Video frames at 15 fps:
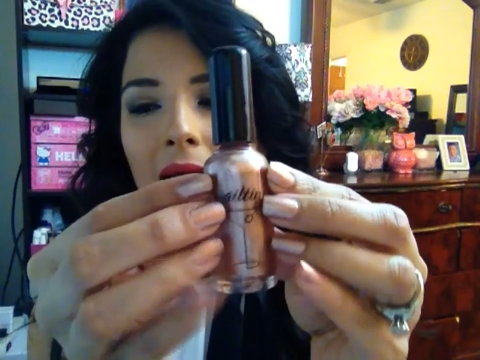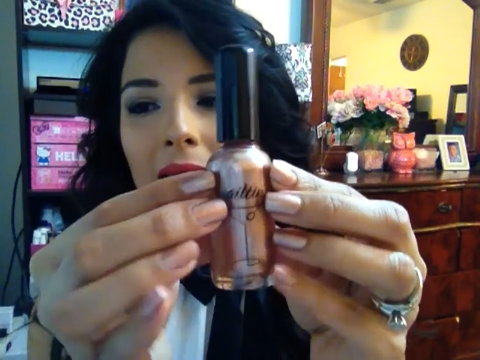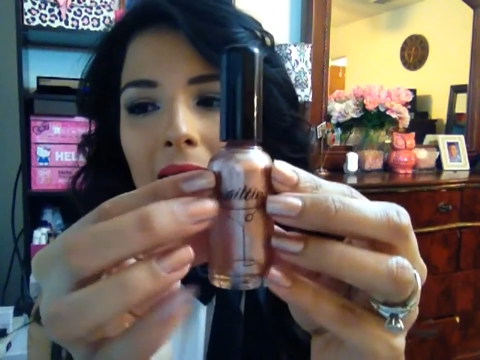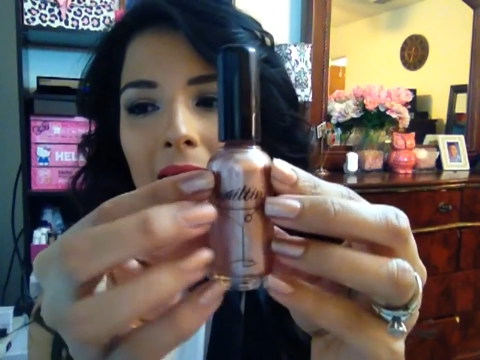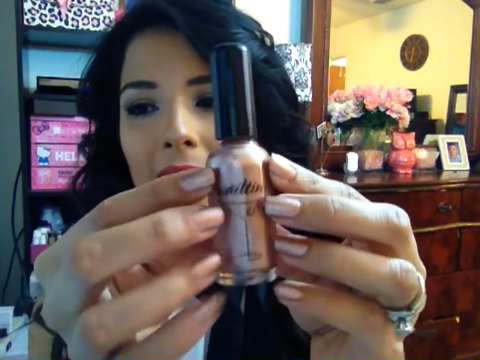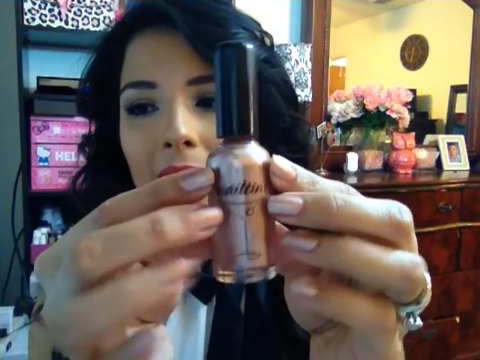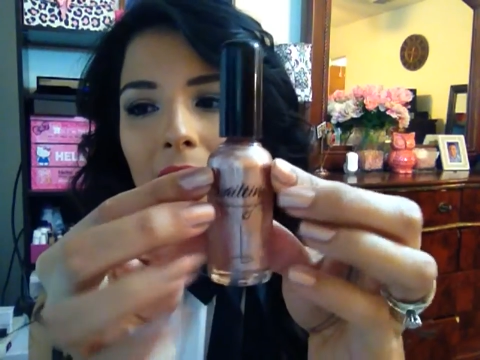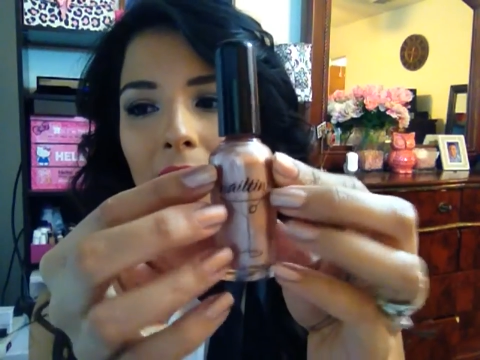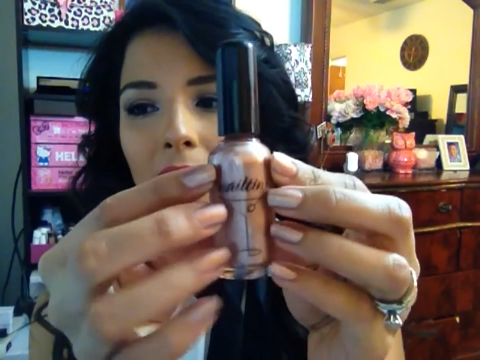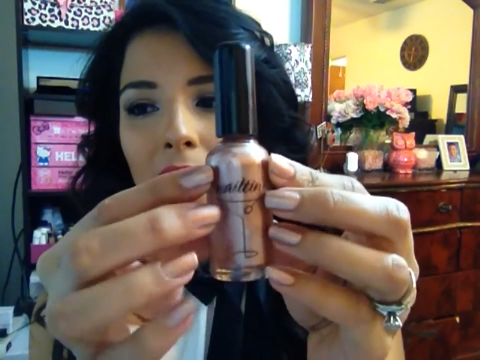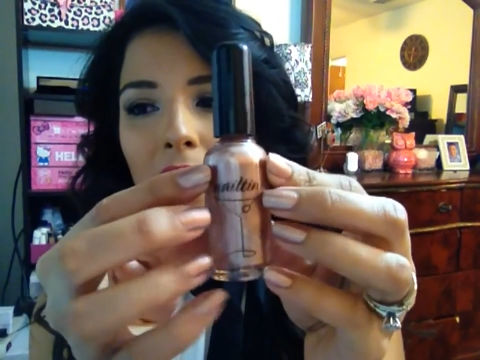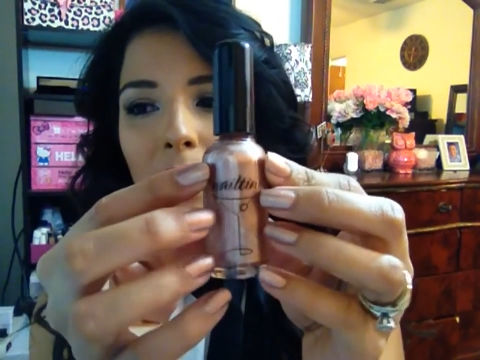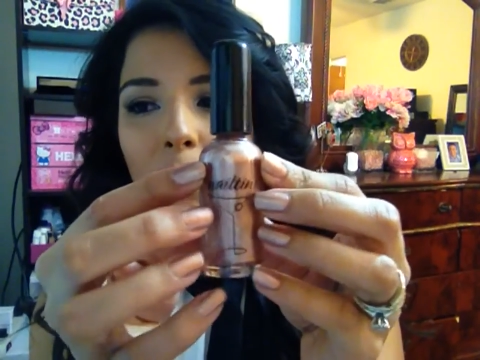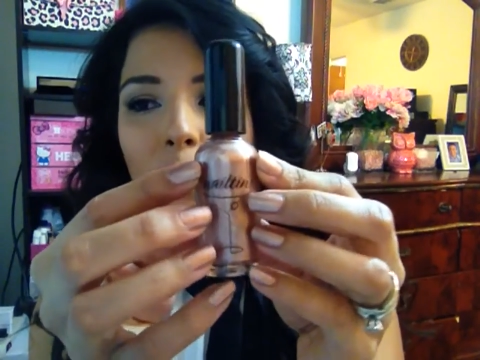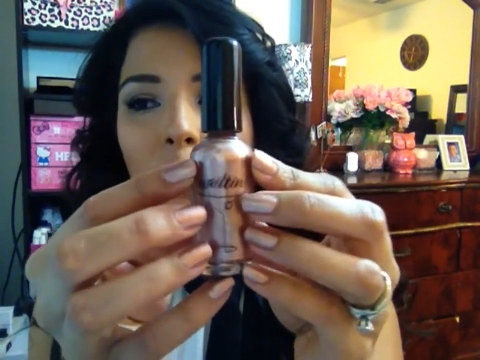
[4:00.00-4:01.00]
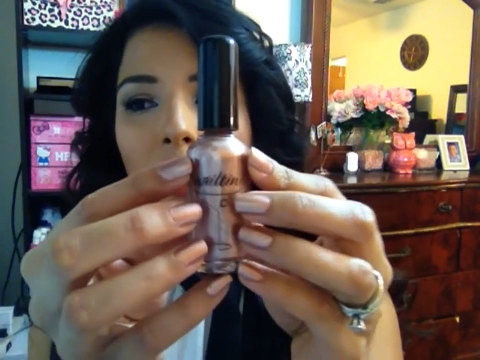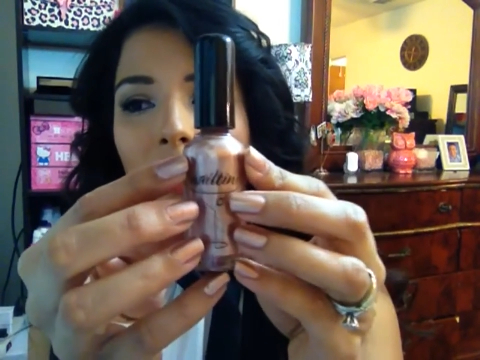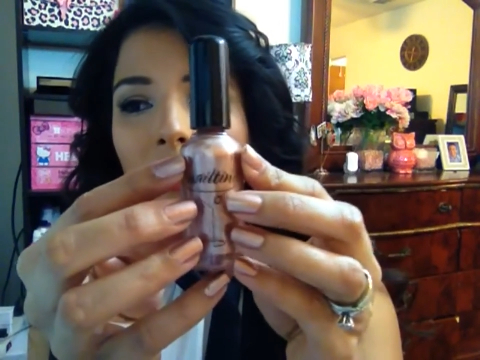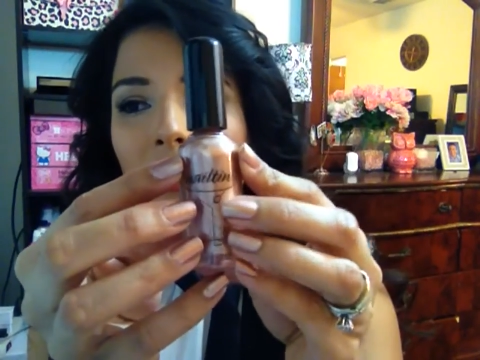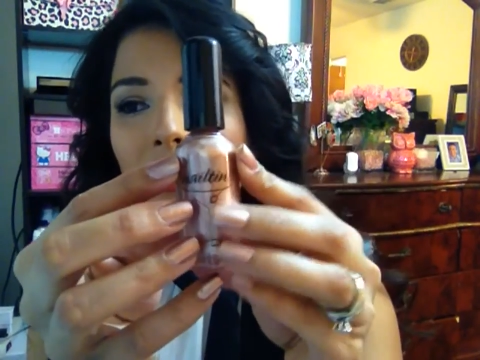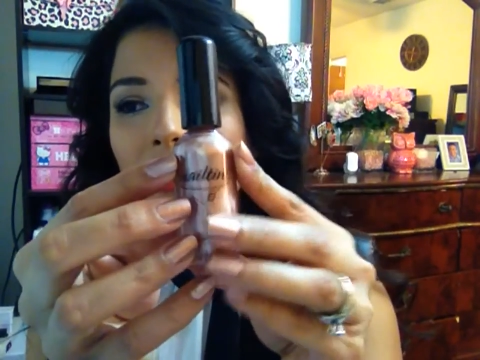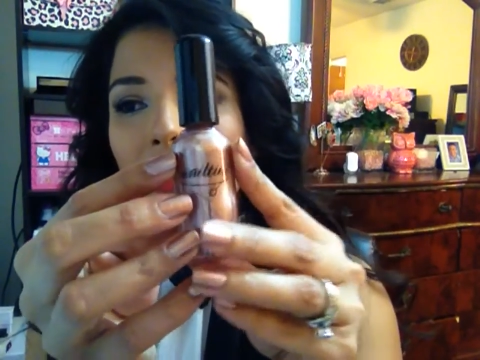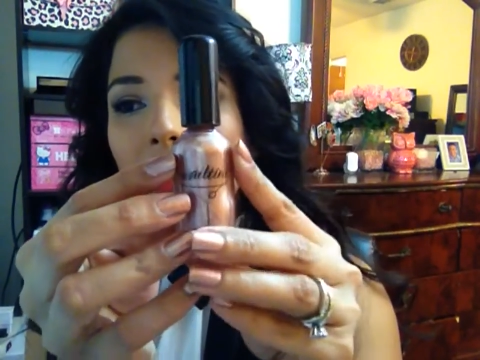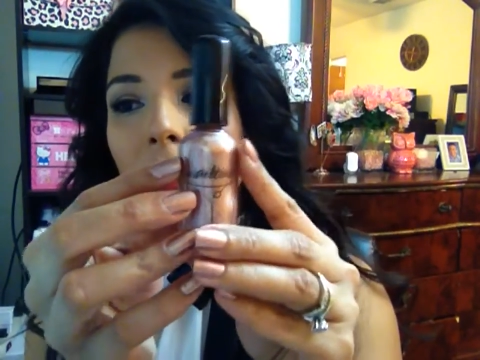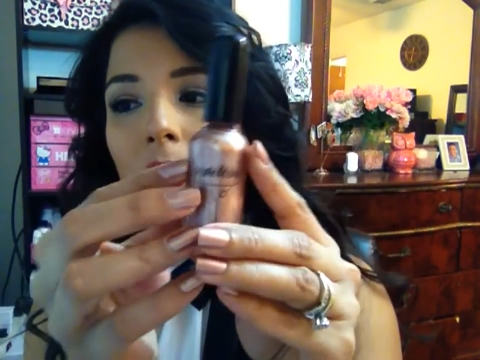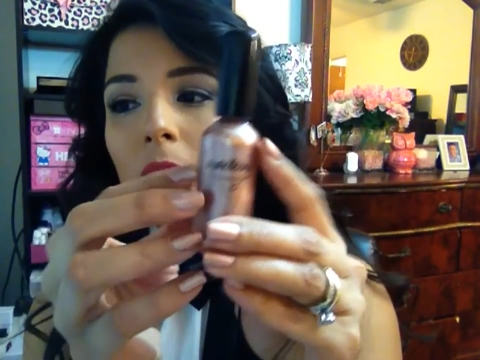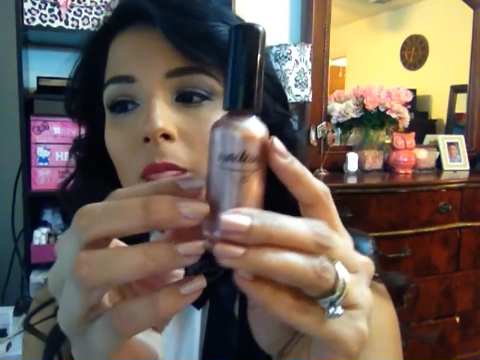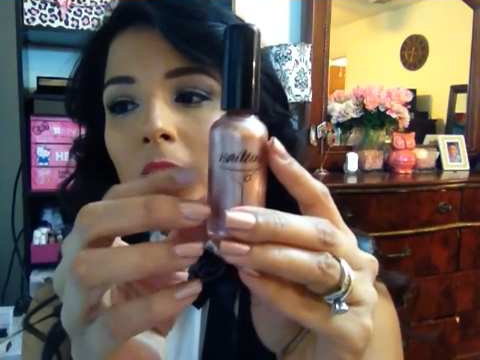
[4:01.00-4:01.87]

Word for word: I am wearing it.